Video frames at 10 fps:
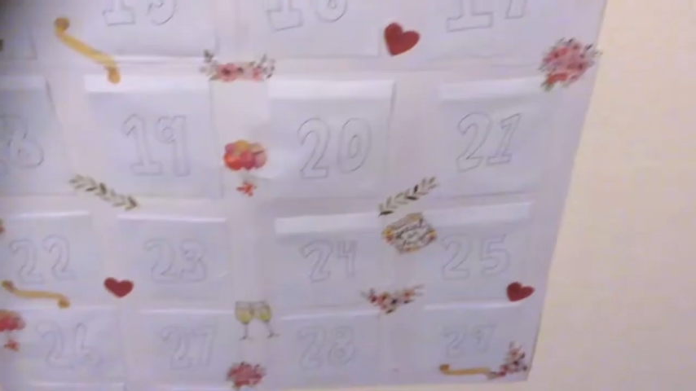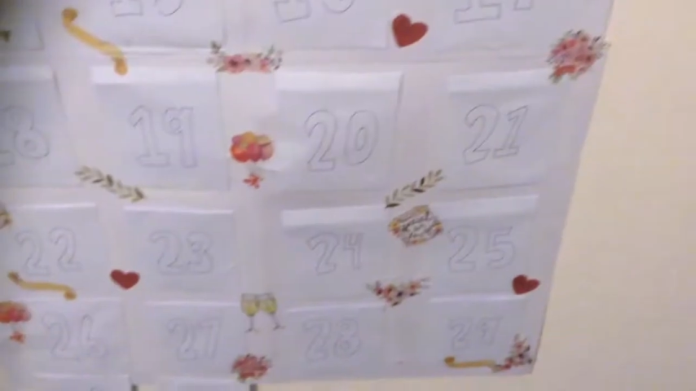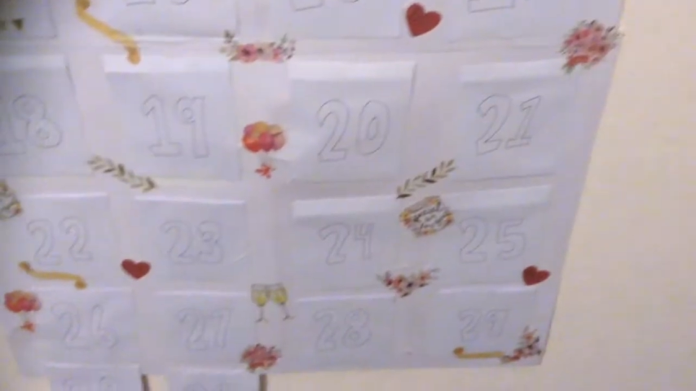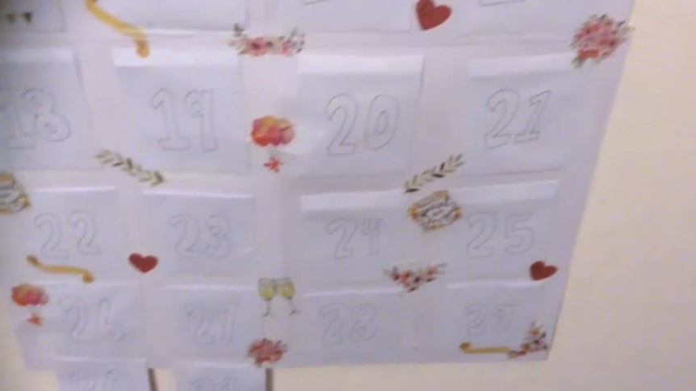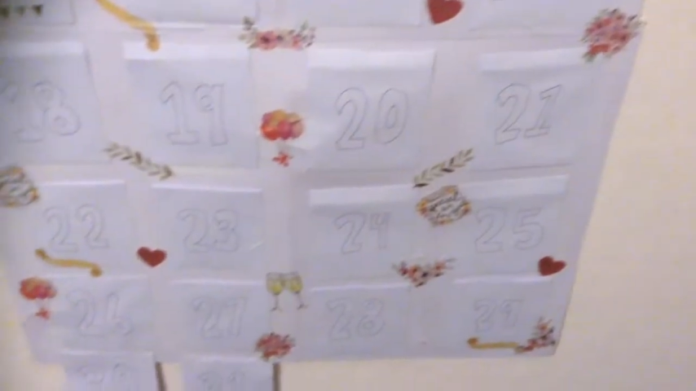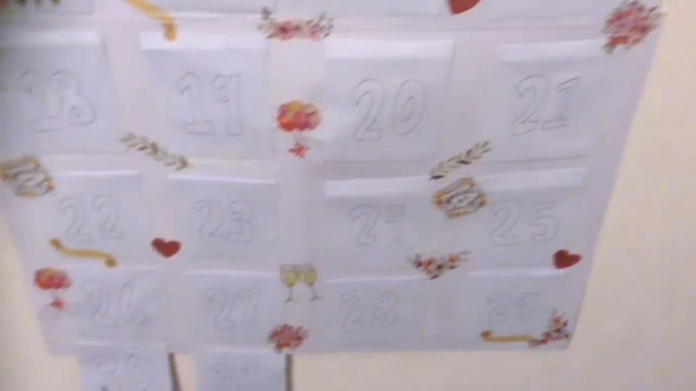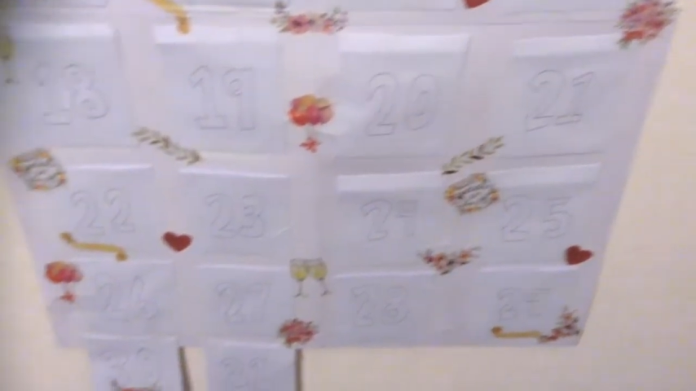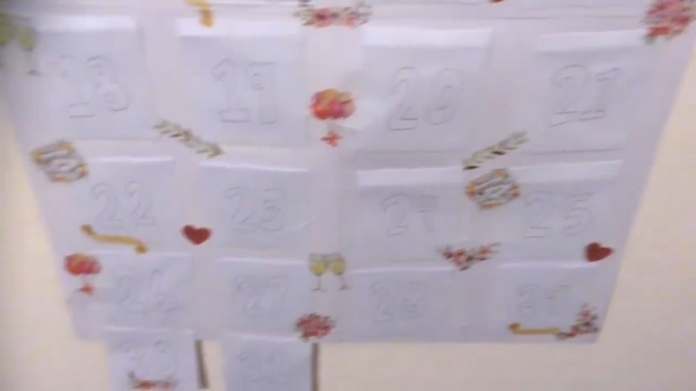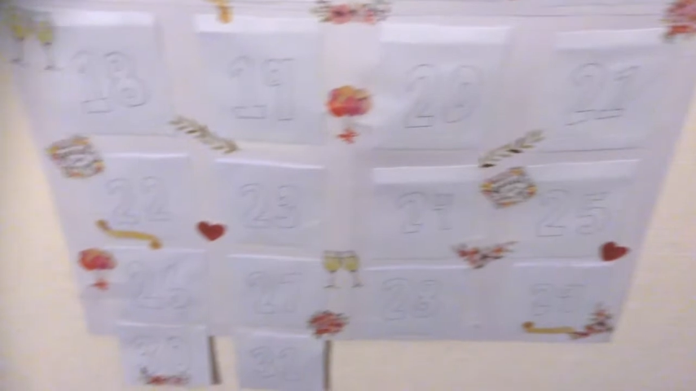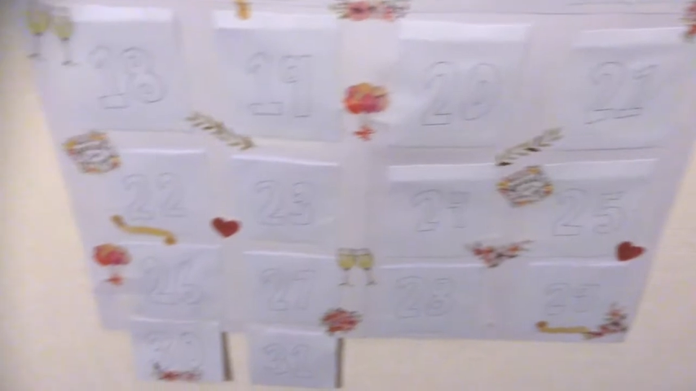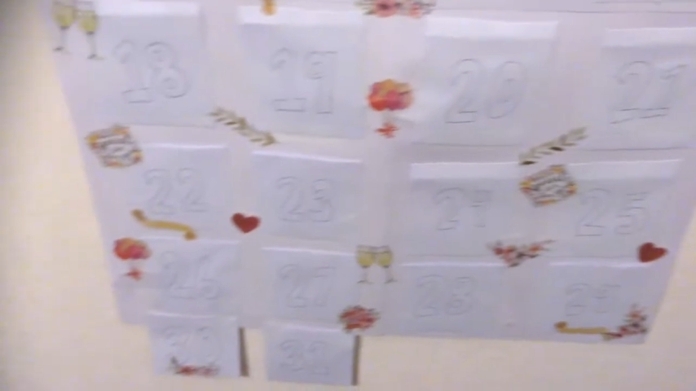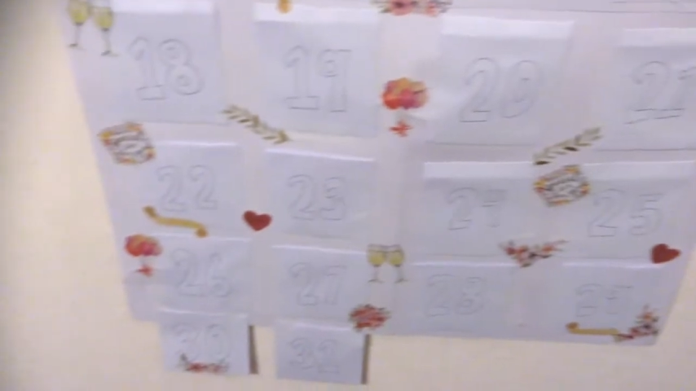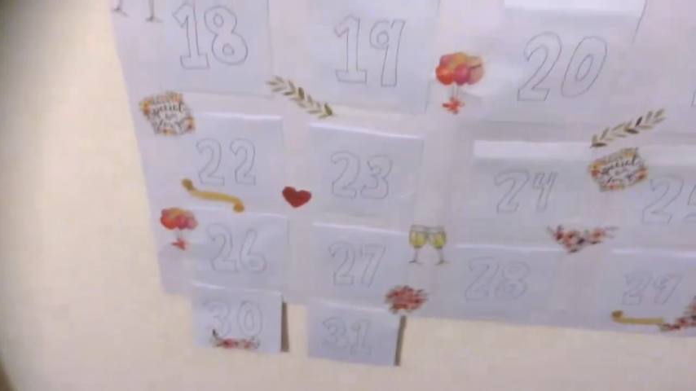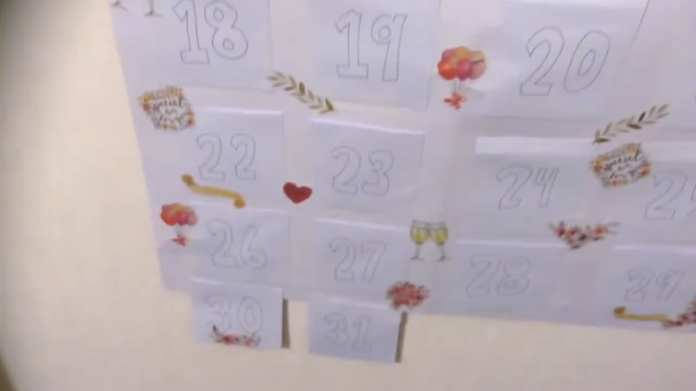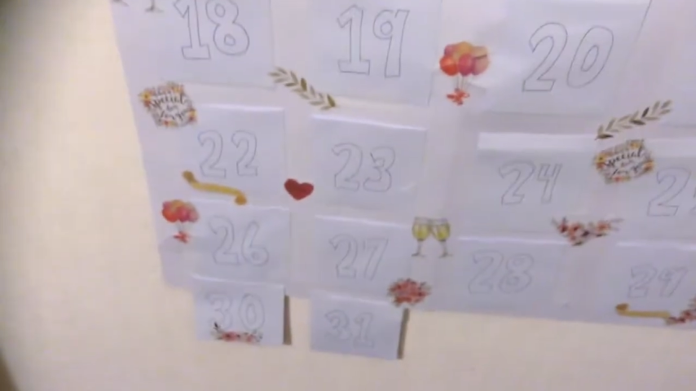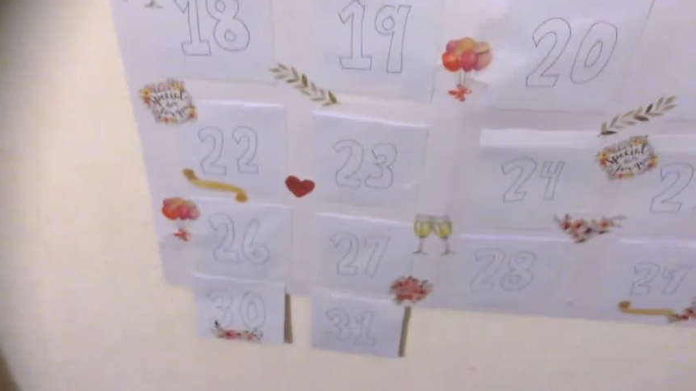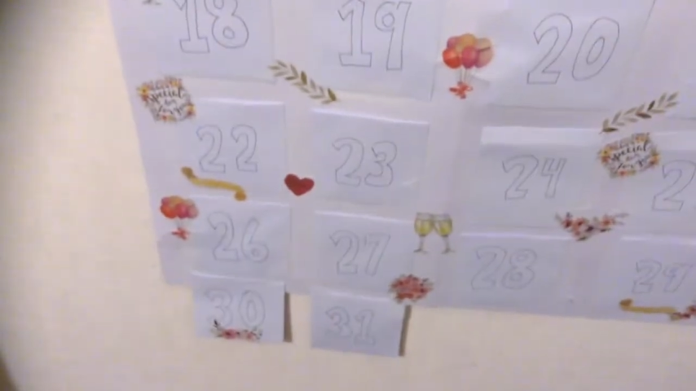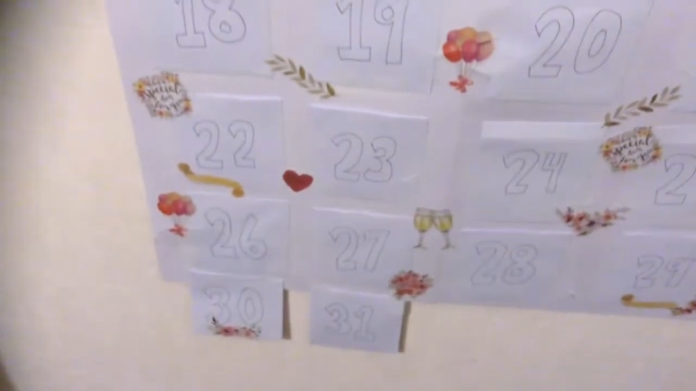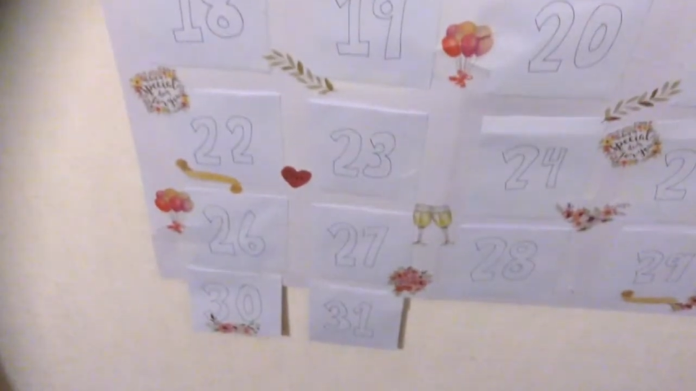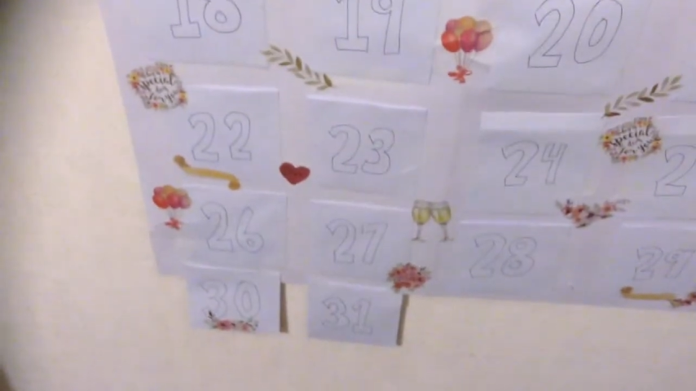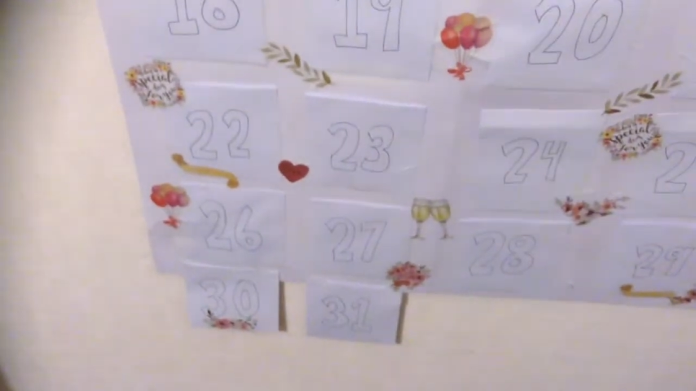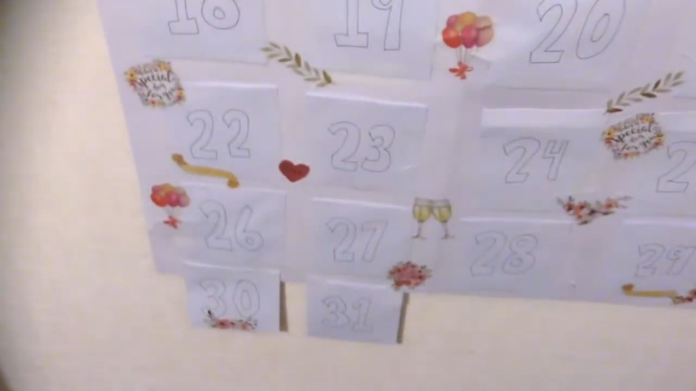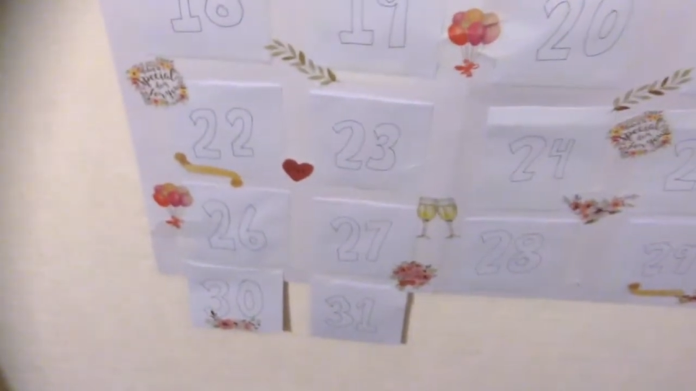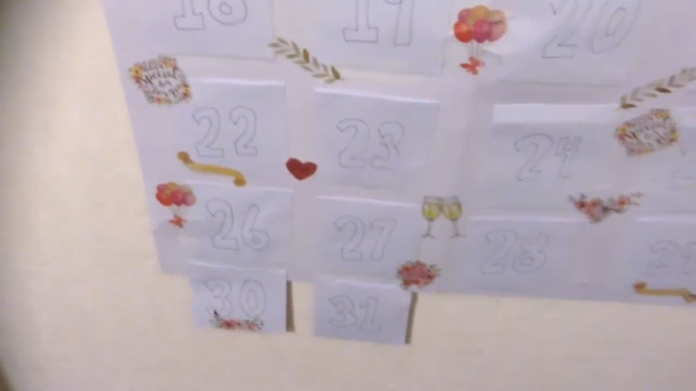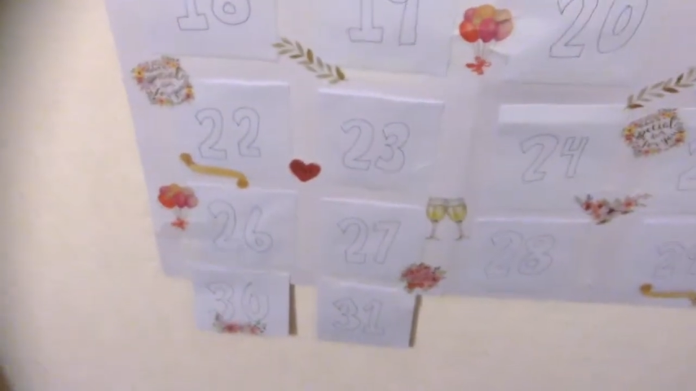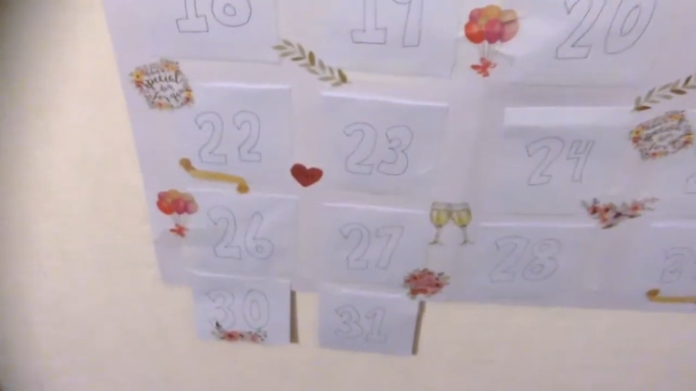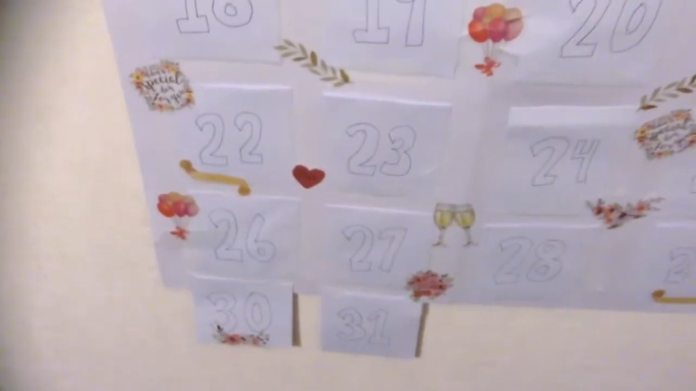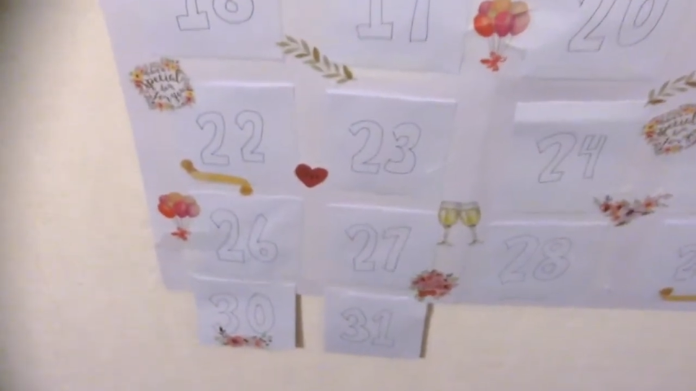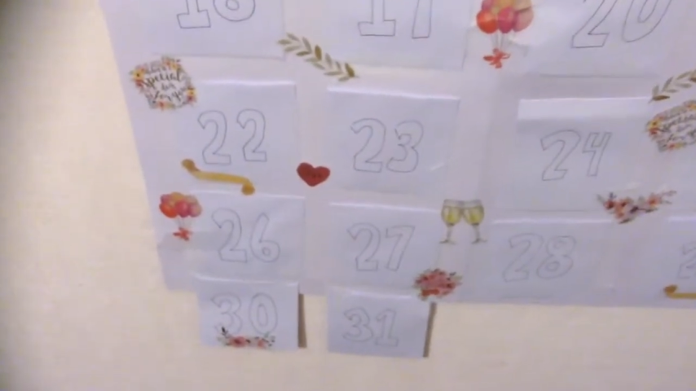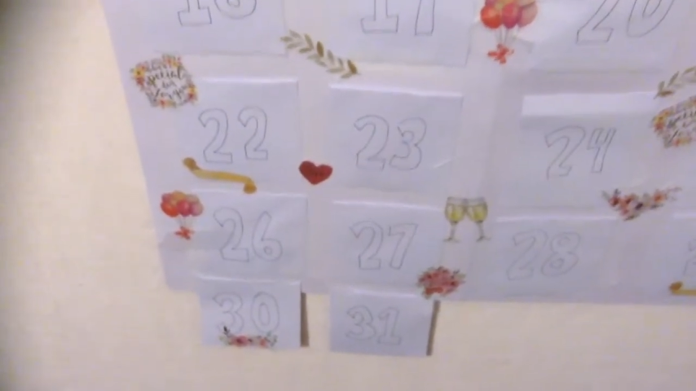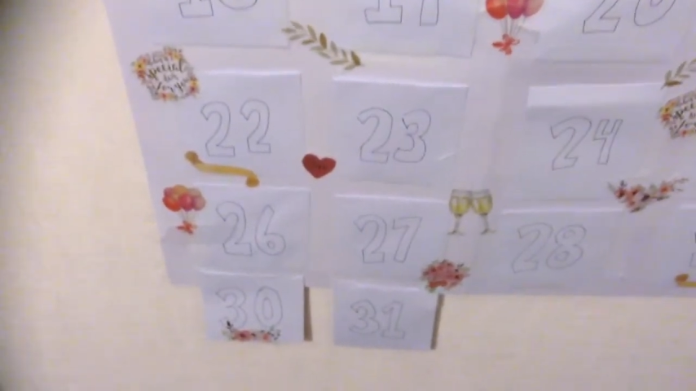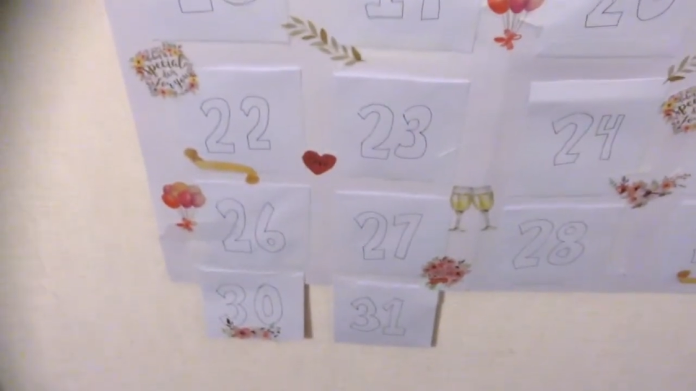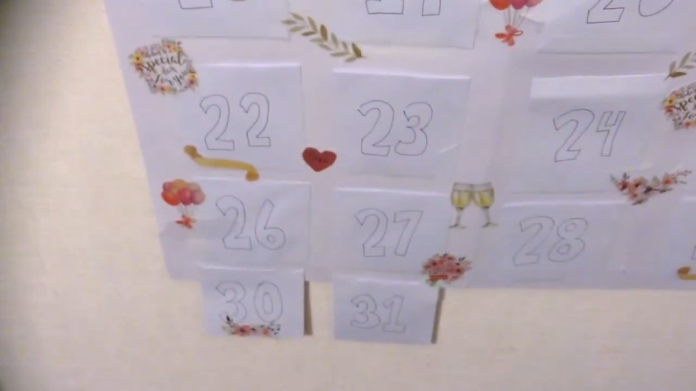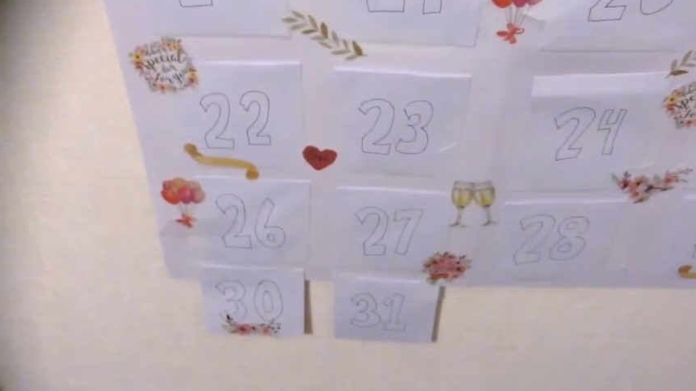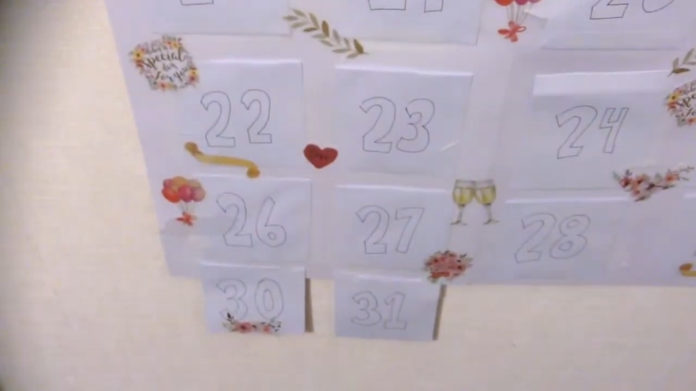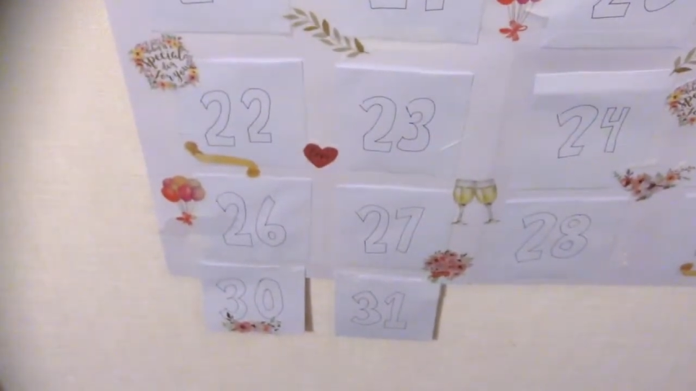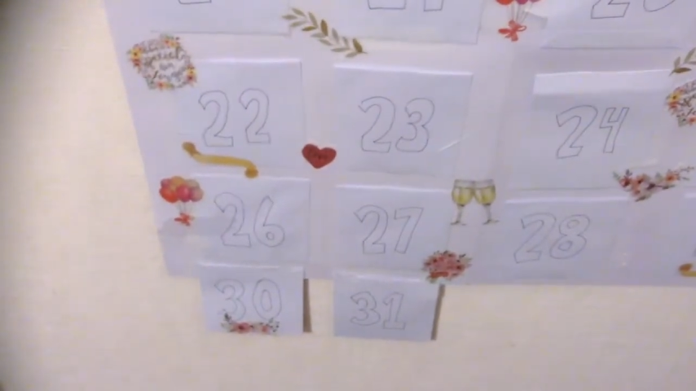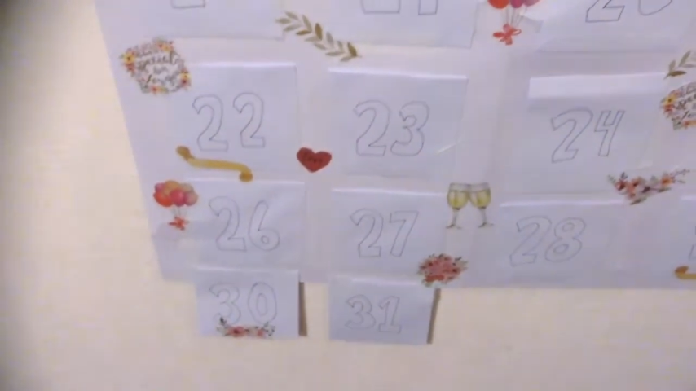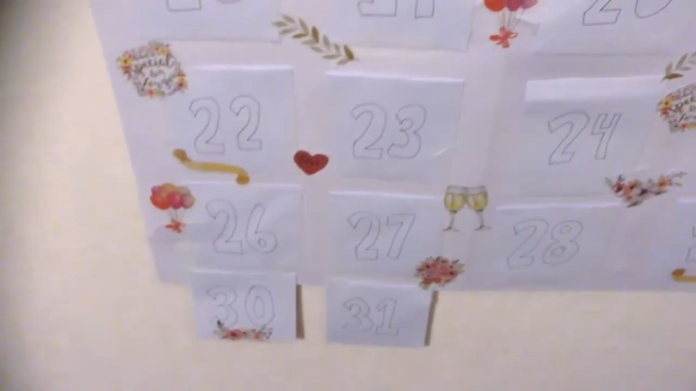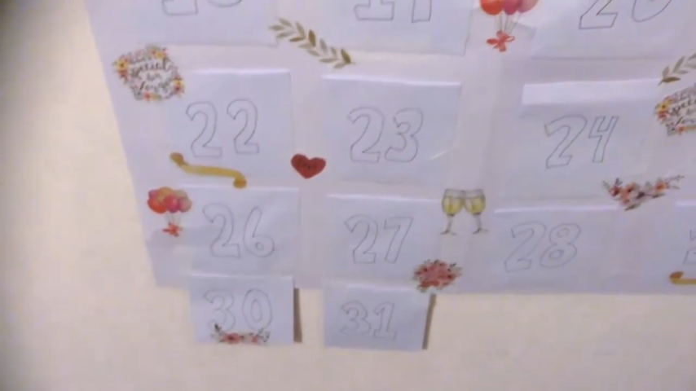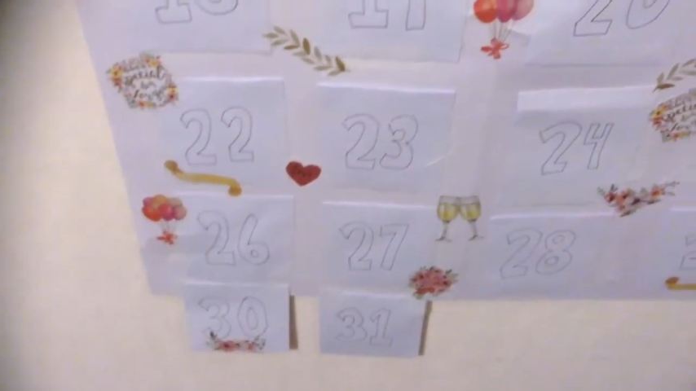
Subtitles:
[unreadable: no face in view]